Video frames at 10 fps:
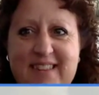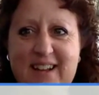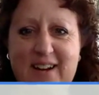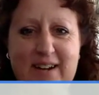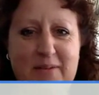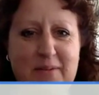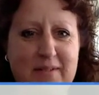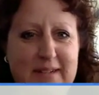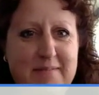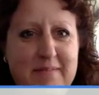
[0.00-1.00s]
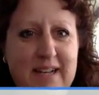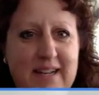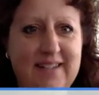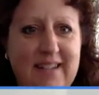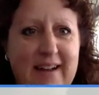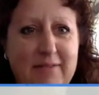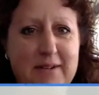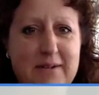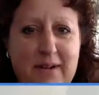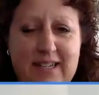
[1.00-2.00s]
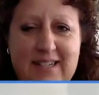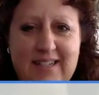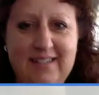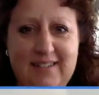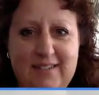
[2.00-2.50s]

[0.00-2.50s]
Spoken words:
All right, welcome everyone